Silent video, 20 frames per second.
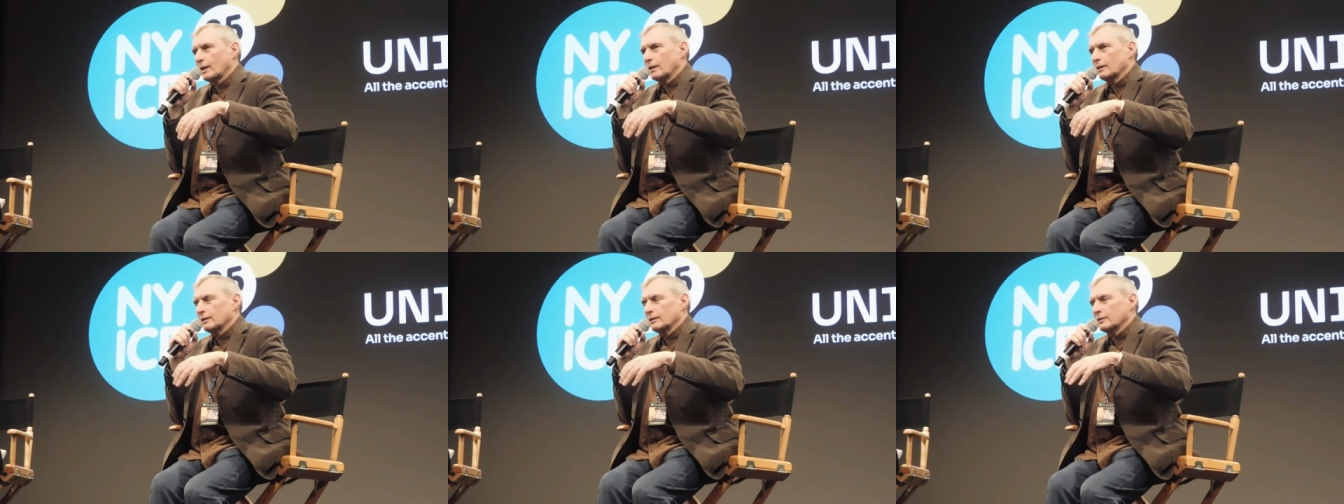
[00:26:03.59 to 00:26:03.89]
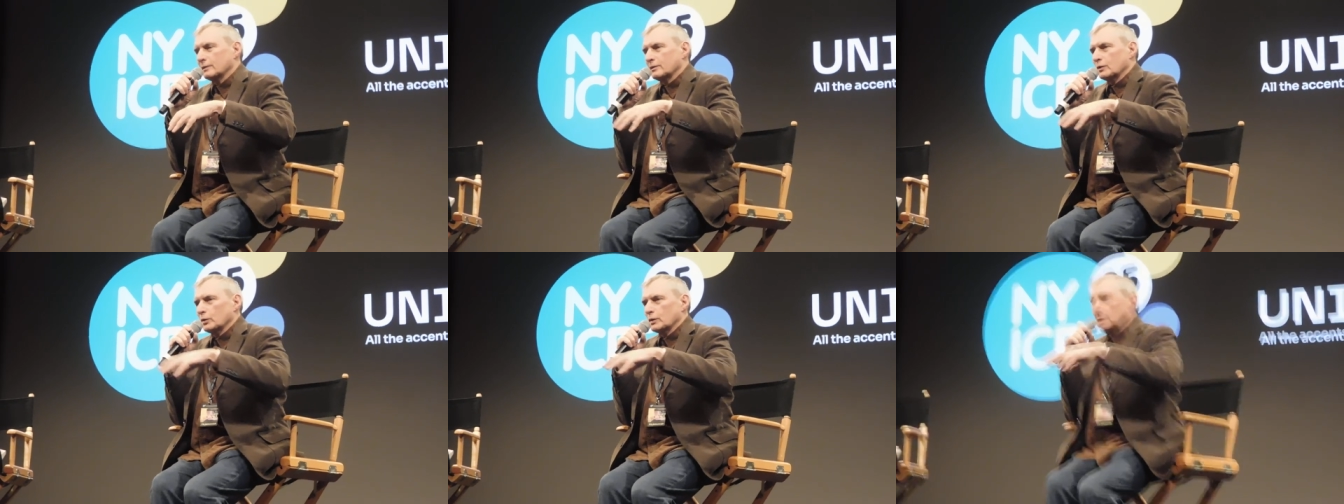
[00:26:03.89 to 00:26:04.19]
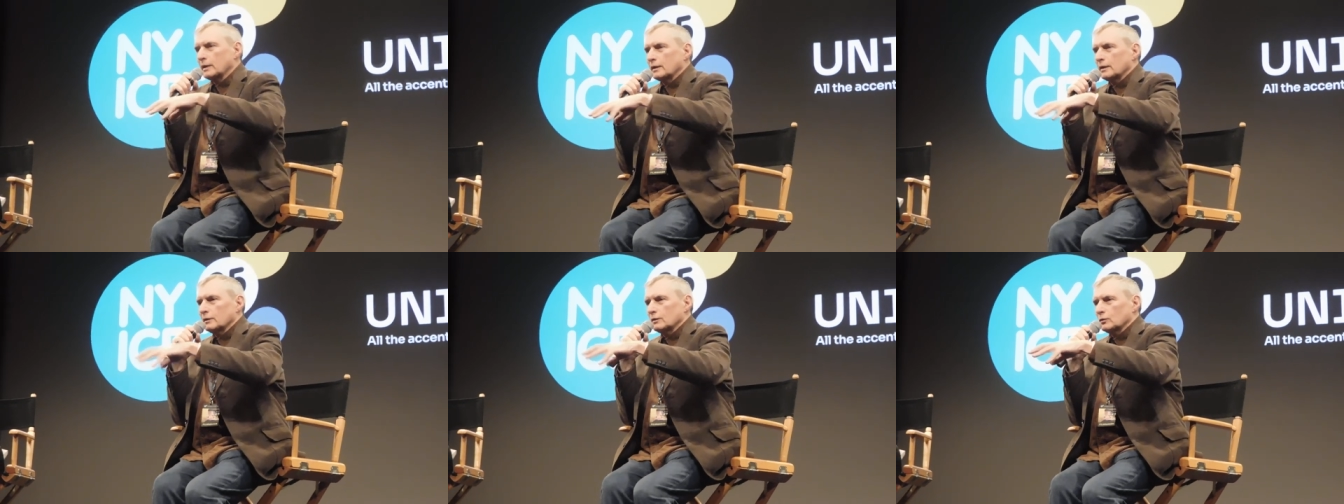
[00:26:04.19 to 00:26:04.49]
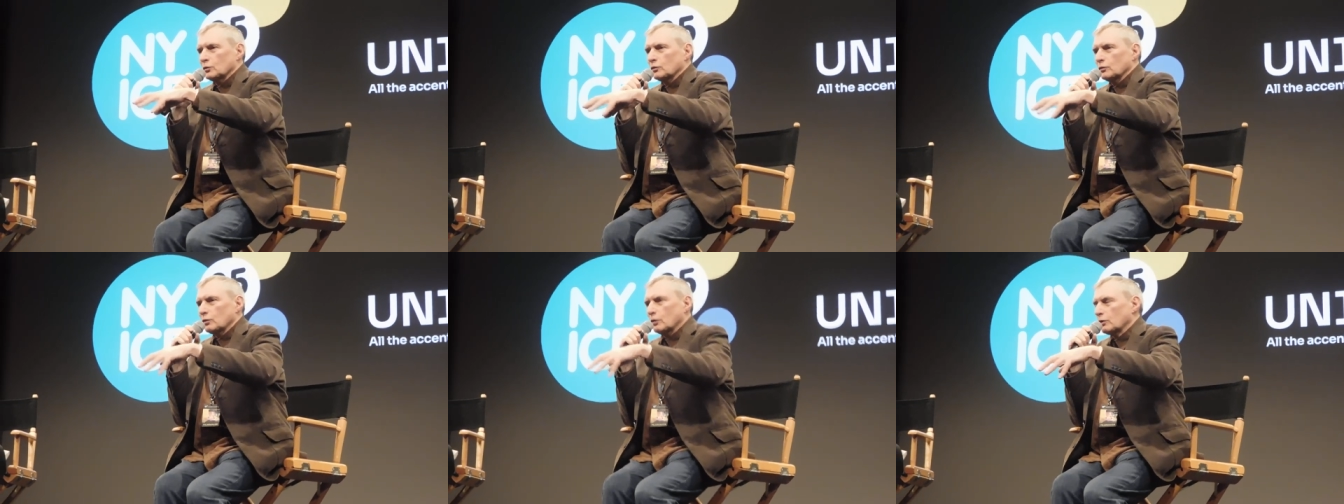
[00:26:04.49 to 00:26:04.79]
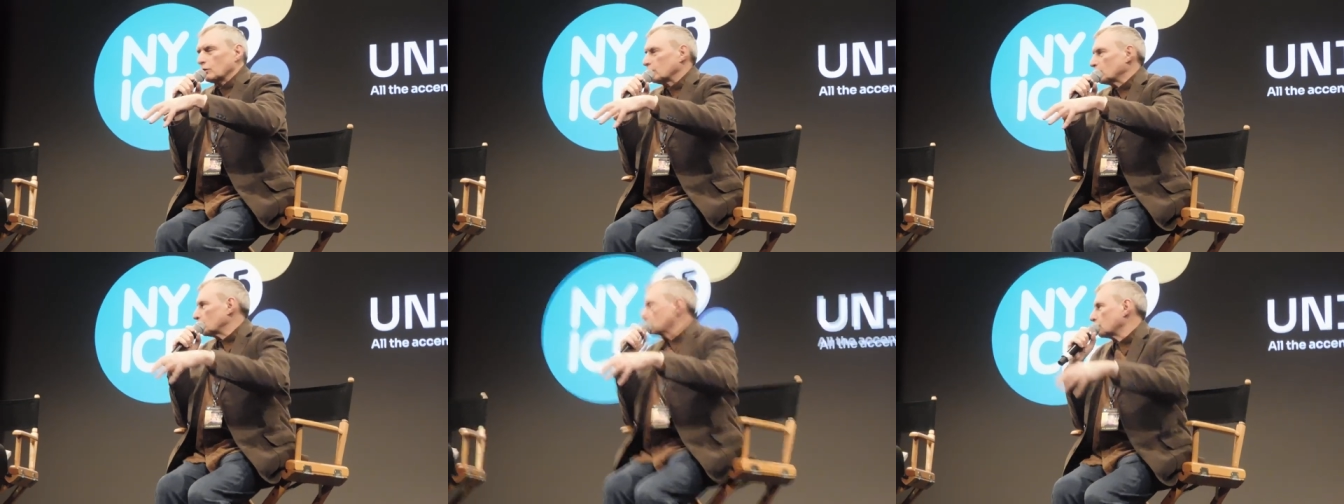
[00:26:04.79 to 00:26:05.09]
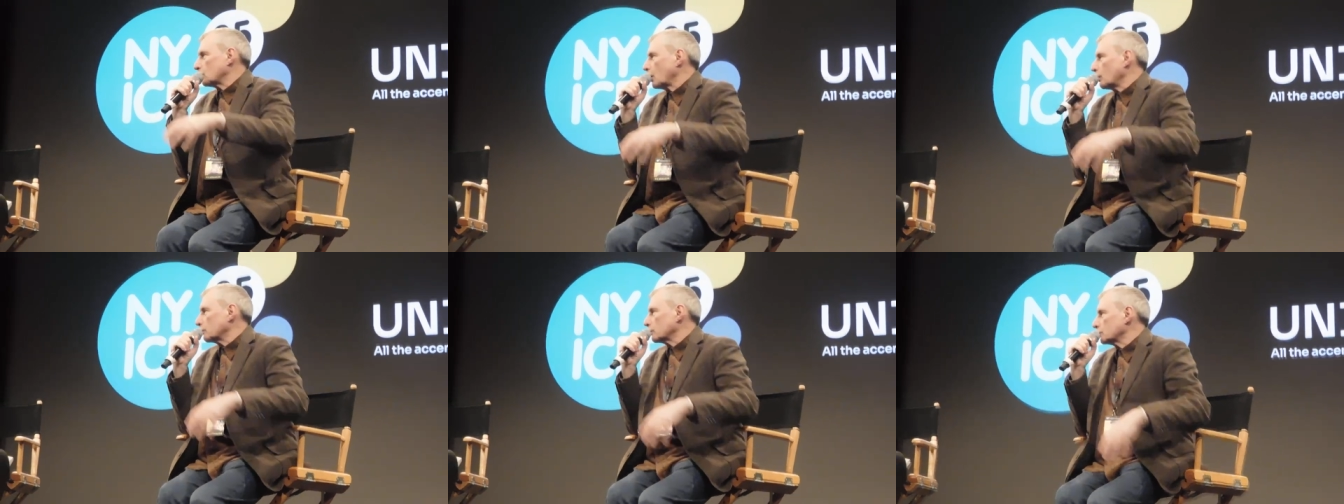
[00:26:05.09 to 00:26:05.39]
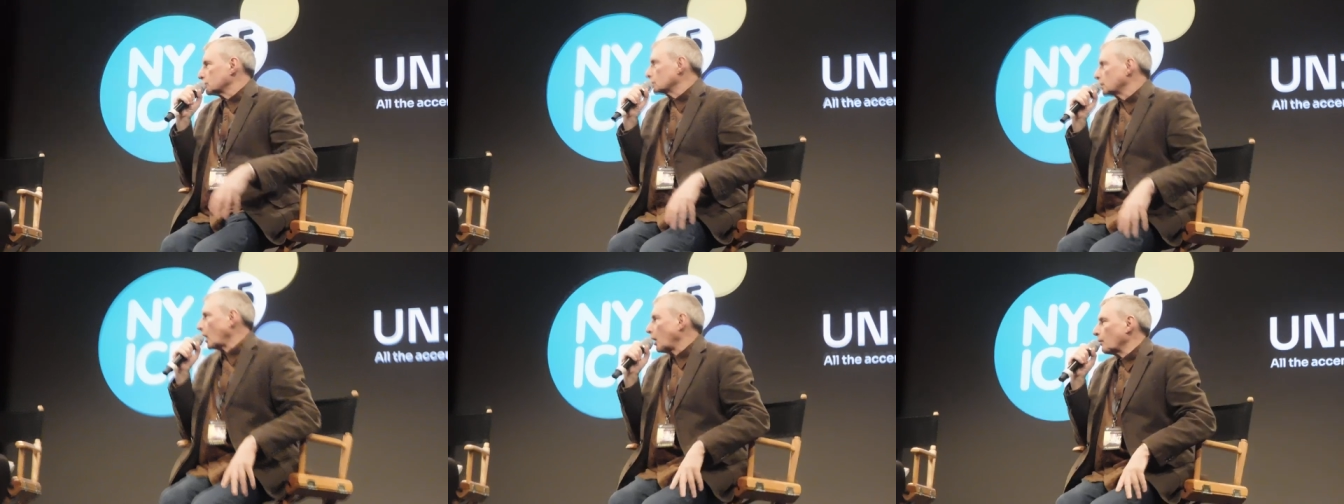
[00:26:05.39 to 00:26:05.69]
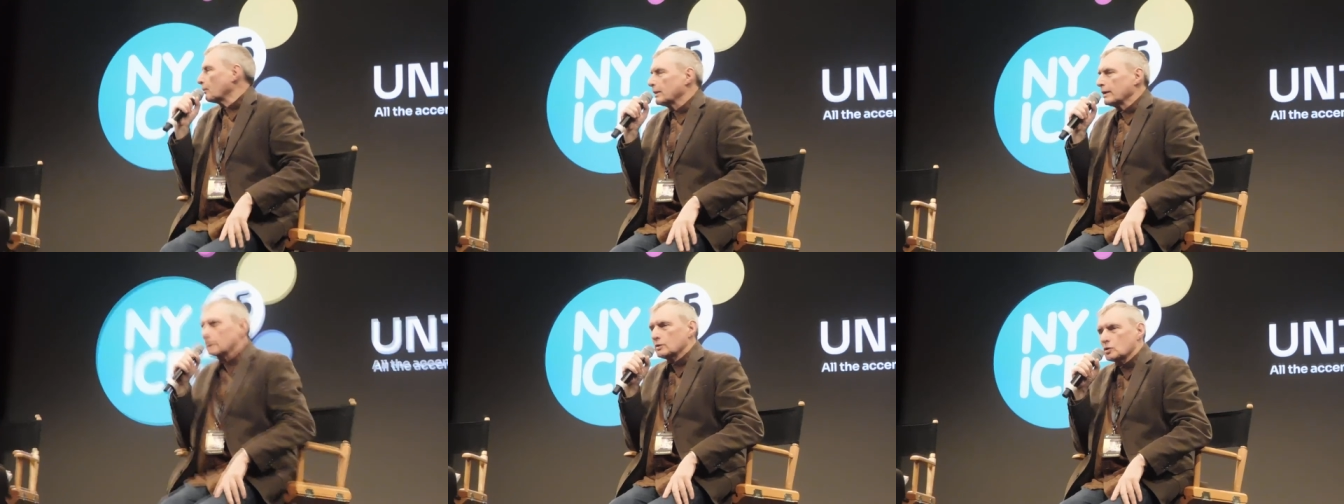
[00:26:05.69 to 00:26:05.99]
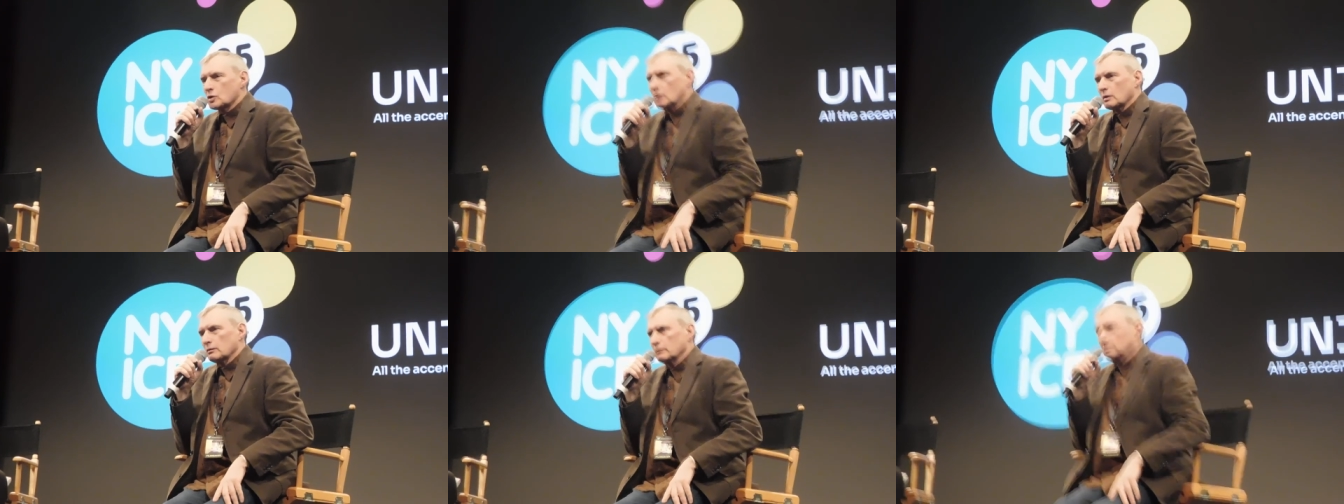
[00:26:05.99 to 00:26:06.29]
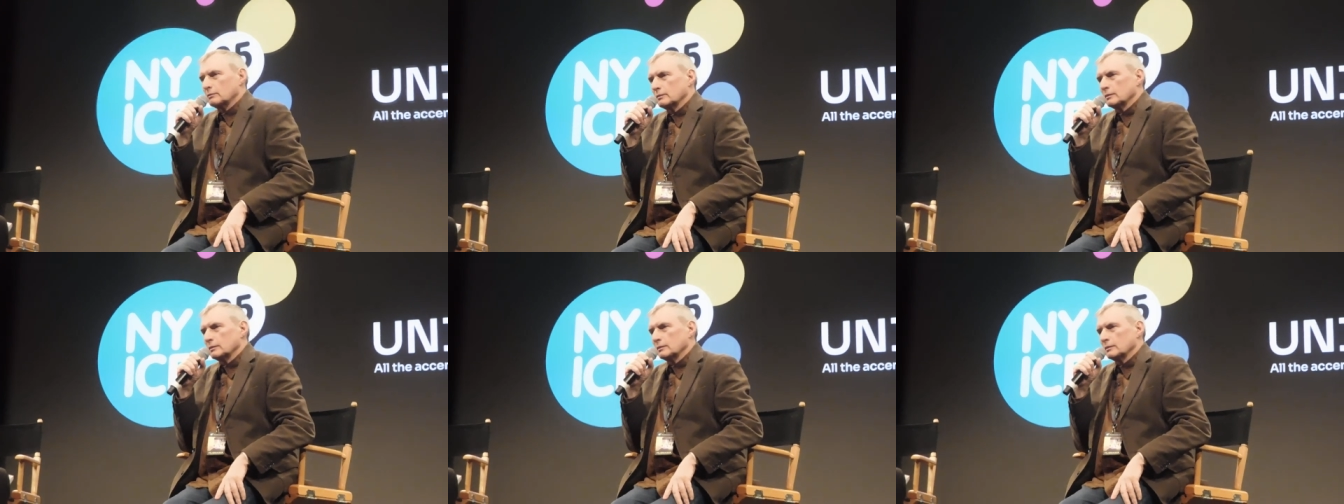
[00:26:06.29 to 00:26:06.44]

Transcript: he's looking into the garbage